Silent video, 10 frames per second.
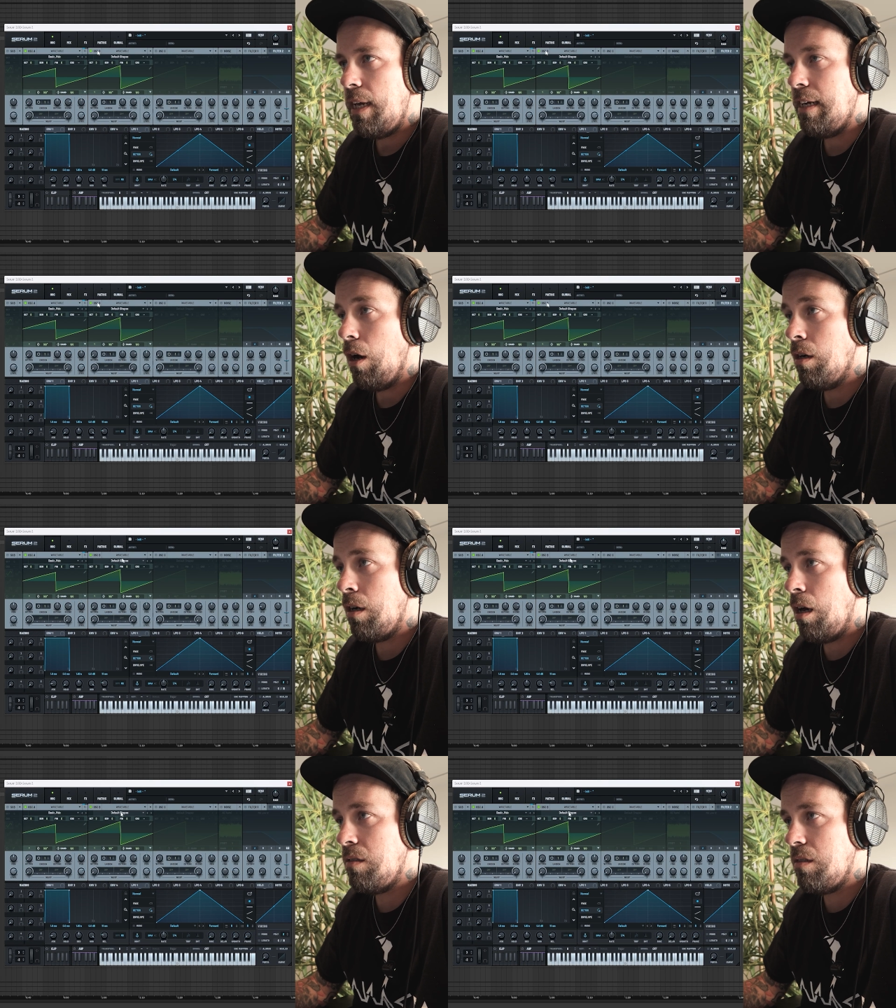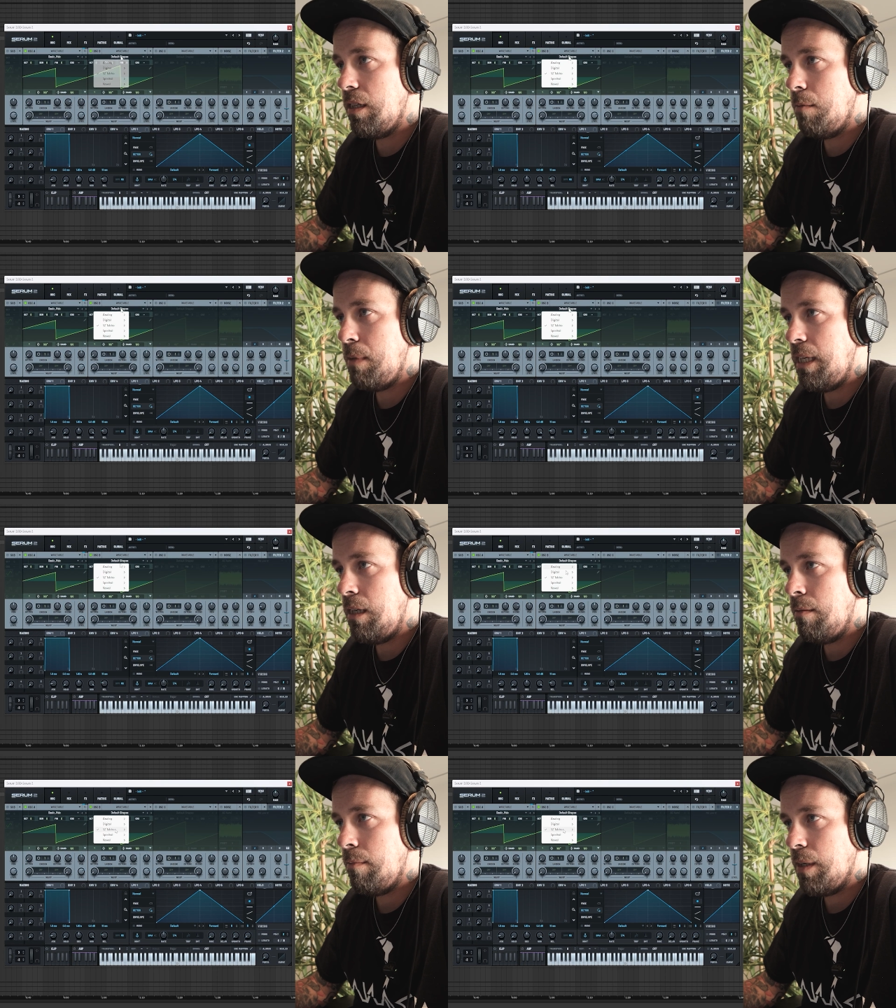And on oscillator
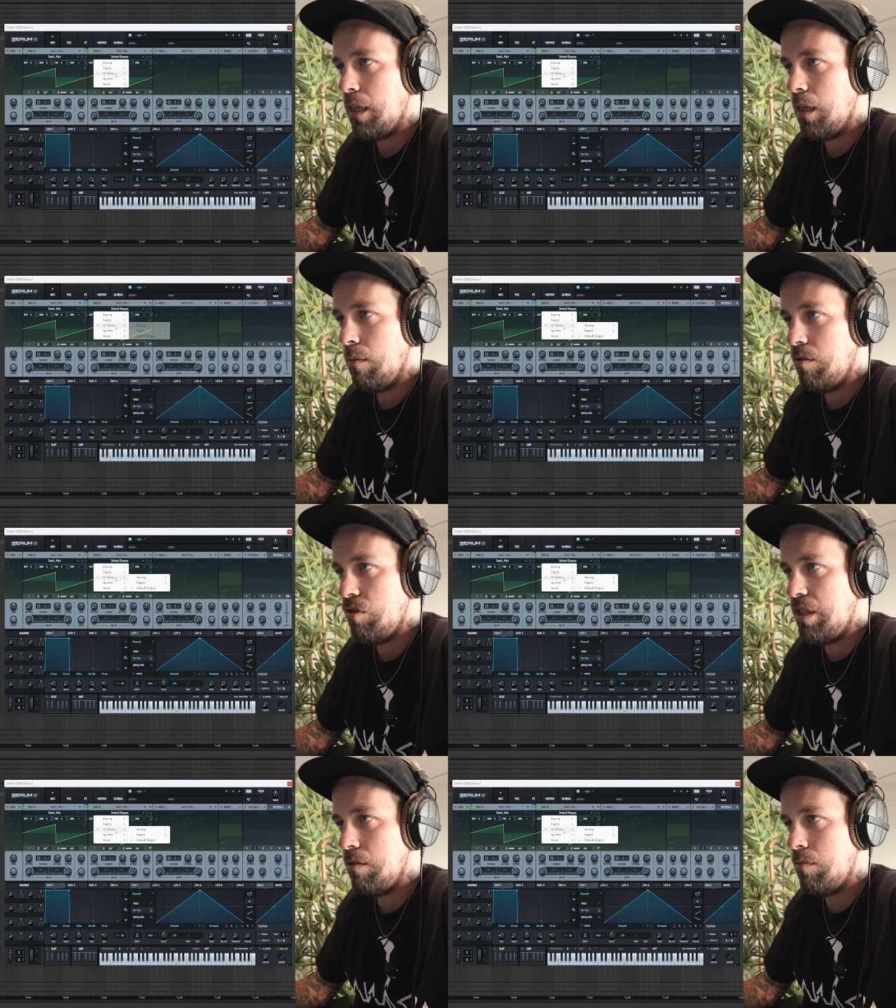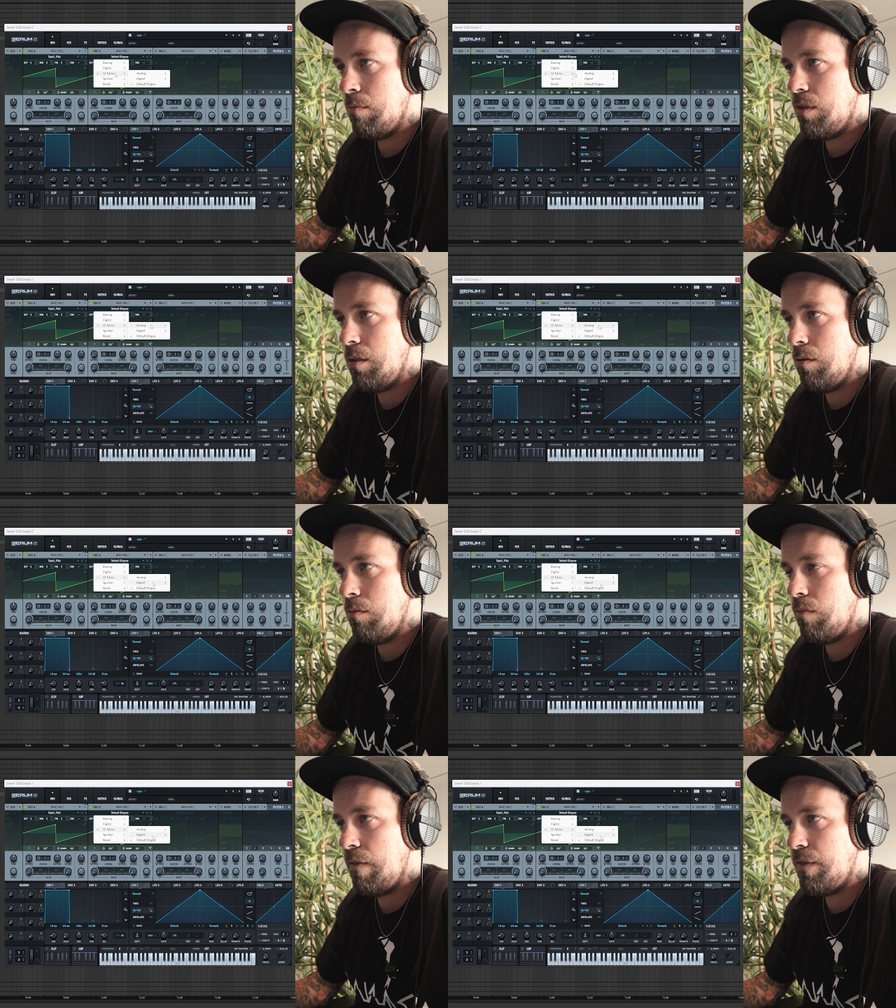B, we're going to go into Serum
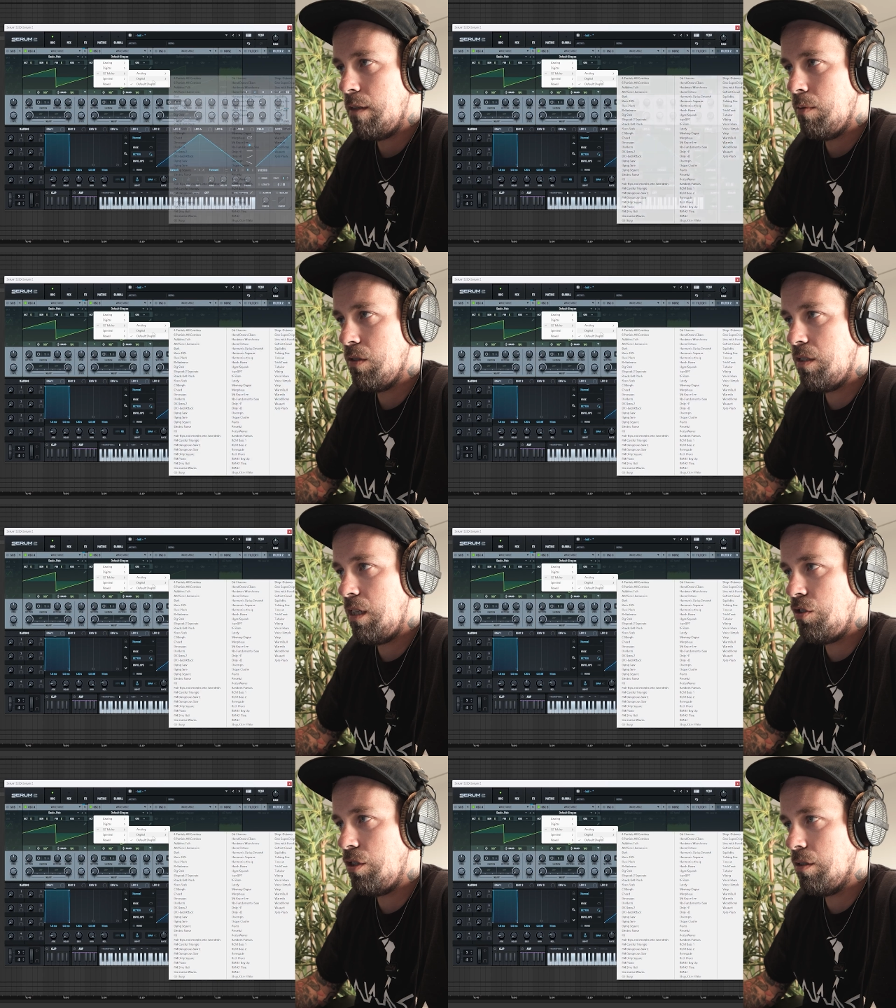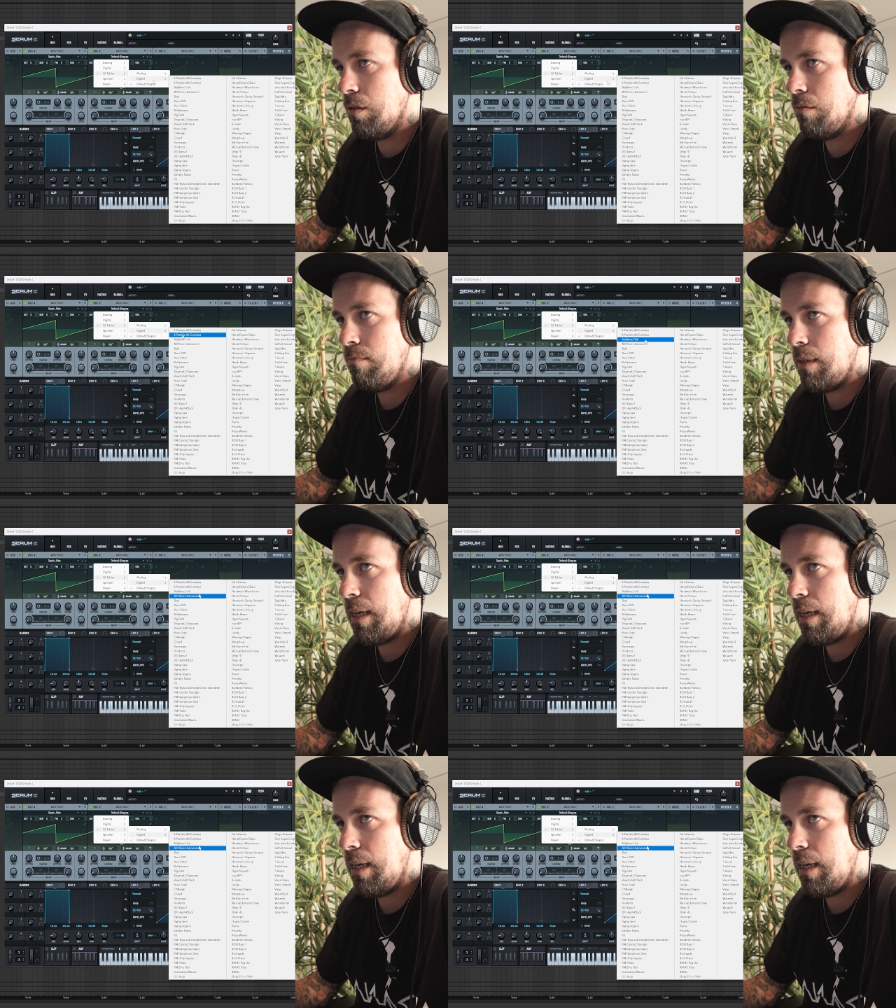2, wavetables, digital,